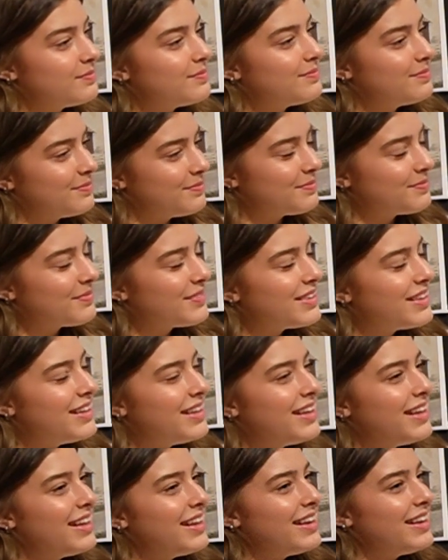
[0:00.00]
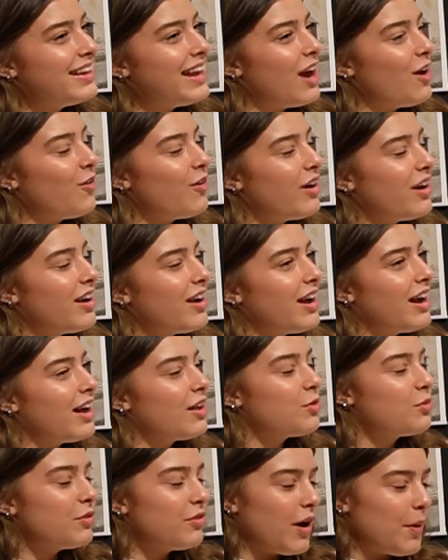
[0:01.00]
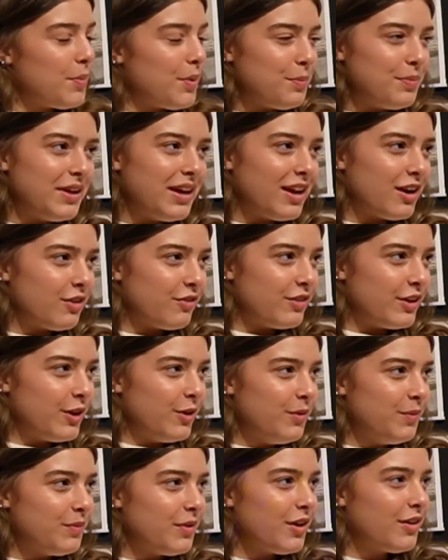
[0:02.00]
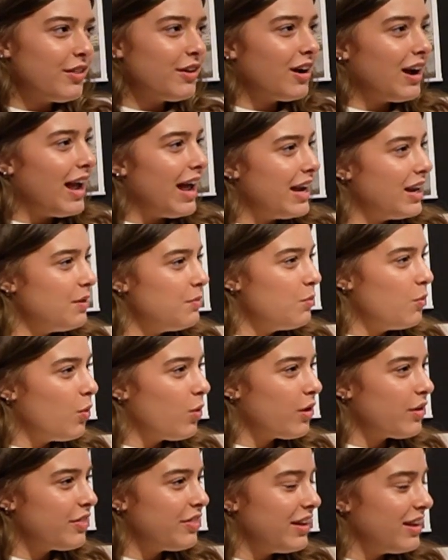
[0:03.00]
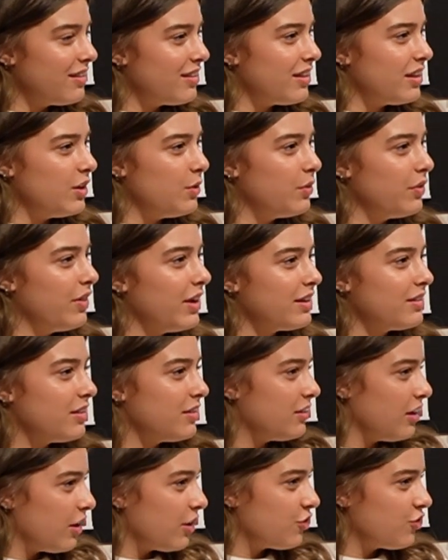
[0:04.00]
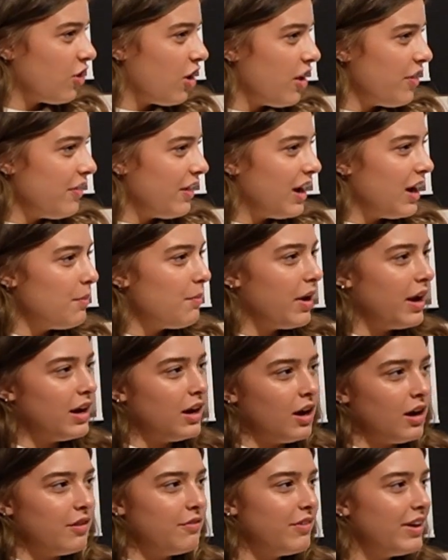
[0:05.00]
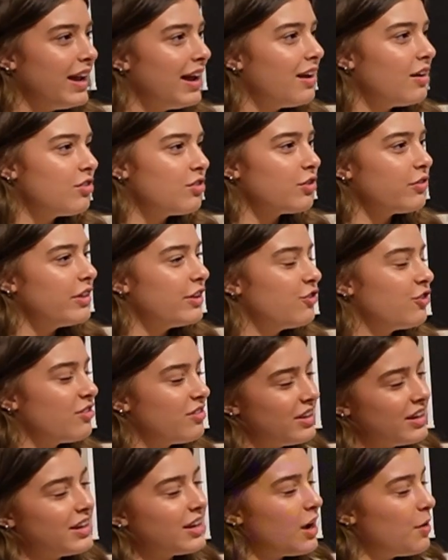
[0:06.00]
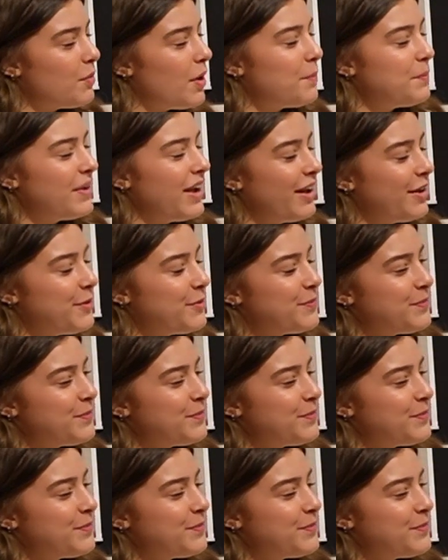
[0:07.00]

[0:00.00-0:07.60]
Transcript: Mm-hmm. Now, as we wrap up the interview, are there any more things that you would like to touch on that I might not have asked or they just didn't come up yet?